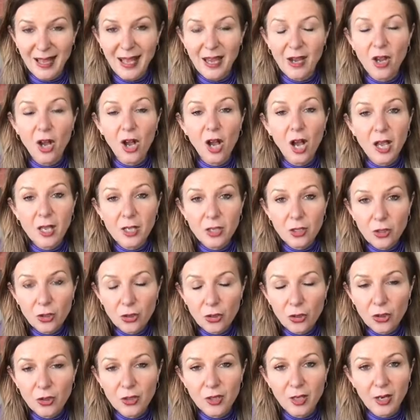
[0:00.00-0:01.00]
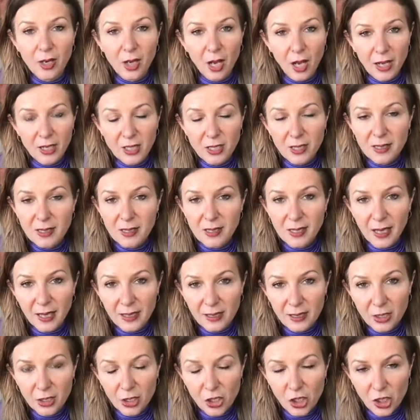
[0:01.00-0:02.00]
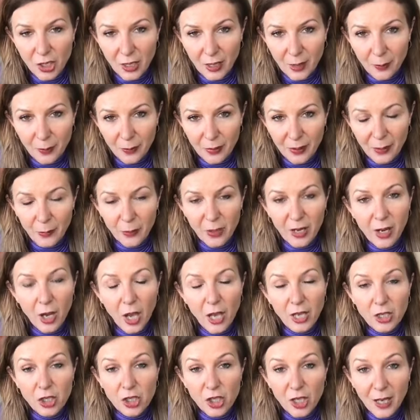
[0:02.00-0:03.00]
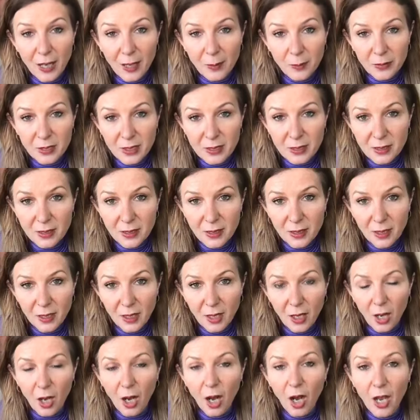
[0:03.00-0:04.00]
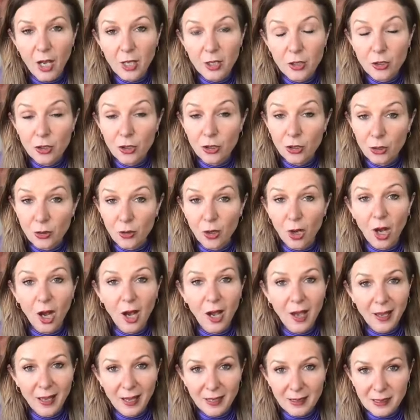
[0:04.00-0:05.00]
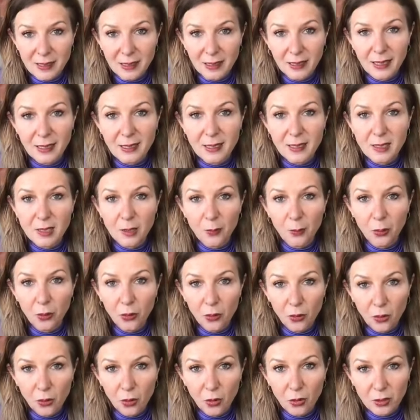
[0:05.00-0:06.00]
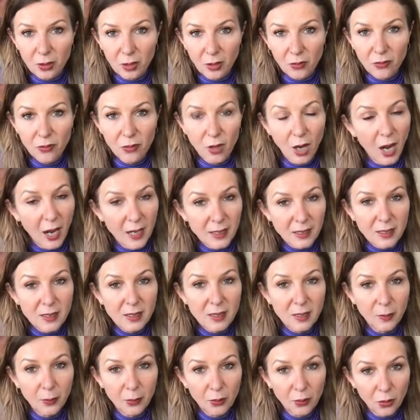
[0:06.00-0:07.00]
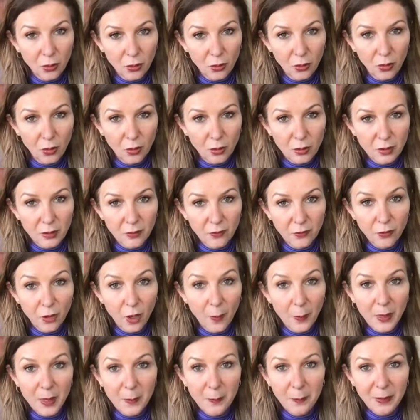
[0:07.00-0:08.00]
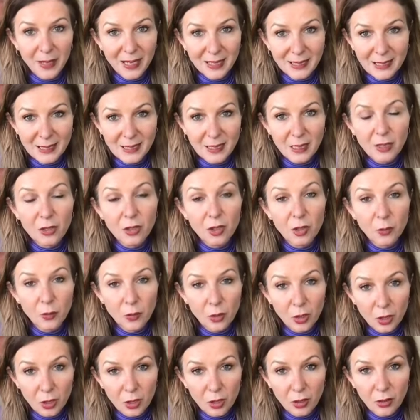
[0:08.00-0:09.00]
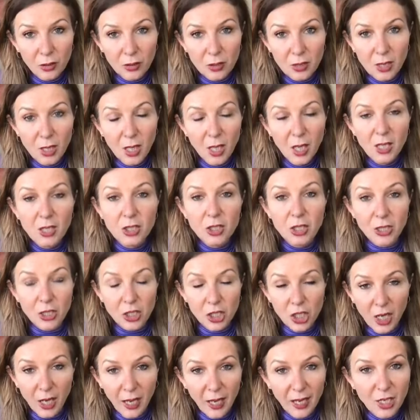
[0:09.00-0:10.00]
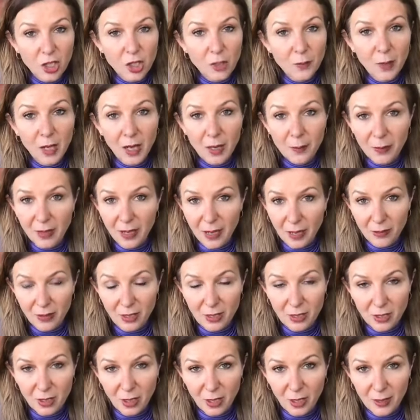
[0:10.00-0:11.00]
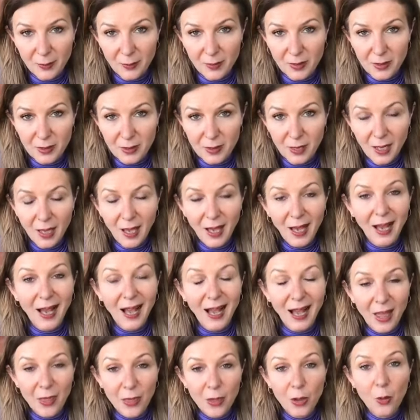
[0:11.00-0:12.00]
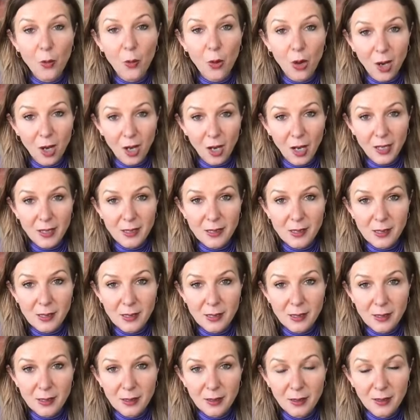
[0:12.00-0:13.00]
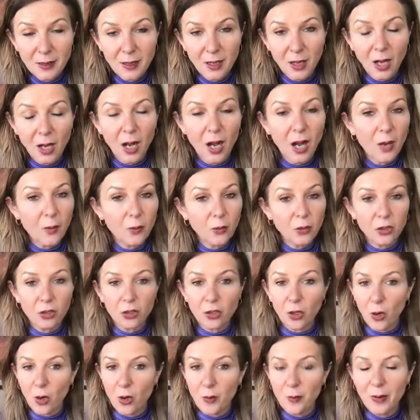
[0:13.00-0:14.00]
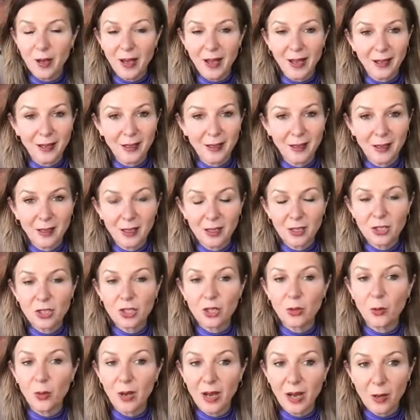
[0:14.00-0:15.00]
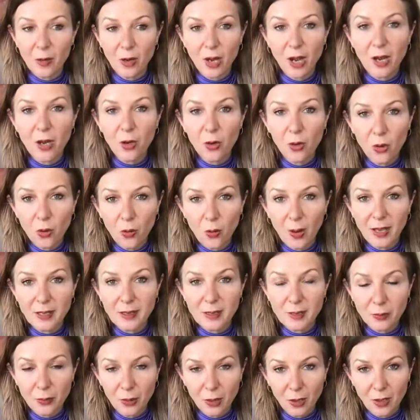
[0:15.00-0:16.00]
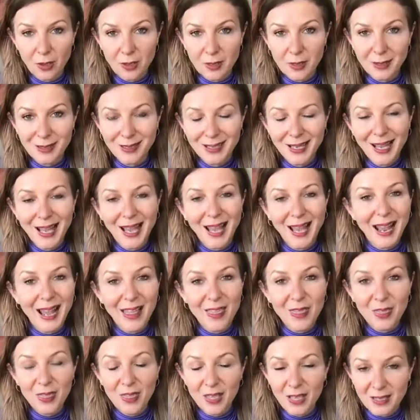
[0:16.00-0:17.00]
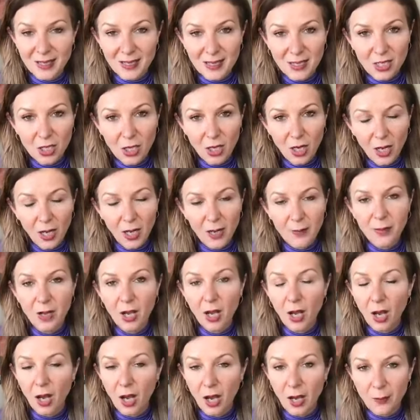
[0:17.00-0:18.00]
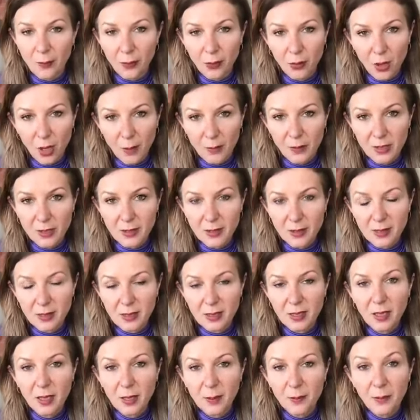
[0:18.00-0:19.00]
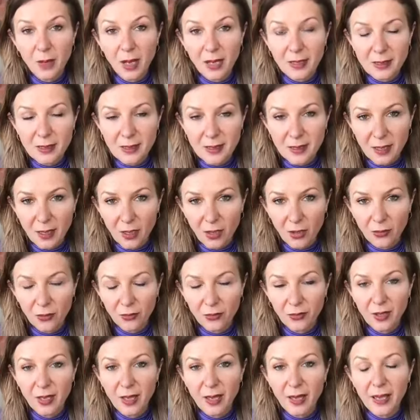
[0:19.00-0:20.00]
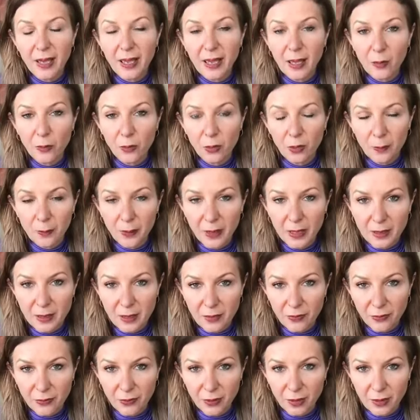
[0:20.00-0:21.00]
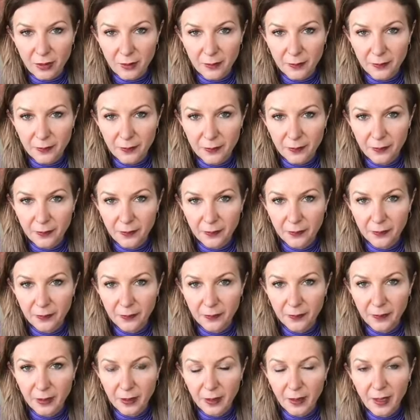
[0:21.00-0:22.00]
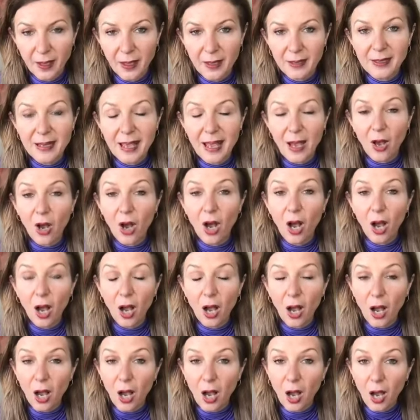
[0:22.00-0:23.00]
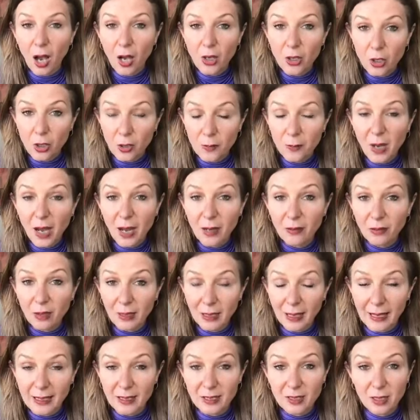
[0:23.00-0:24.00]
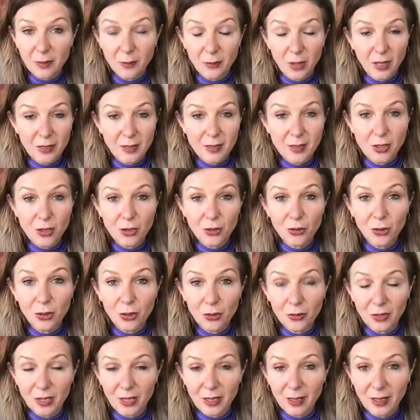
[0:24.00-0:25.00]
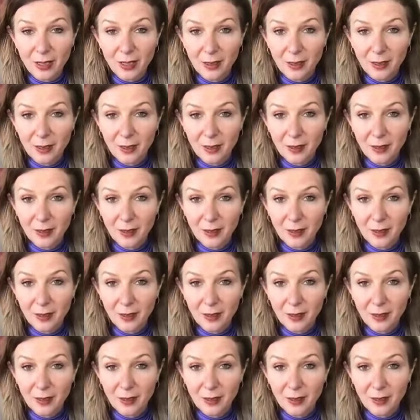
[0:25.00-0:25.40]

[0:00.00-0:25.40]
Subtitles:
And I knew that I just had to jump. And when I jumped, I knew I had to get support, the right support from the best in the world to change my paradigms. Otherwise, I would go back to where I always was, and this time I promised myself it would be different. Now, you might relate to my story,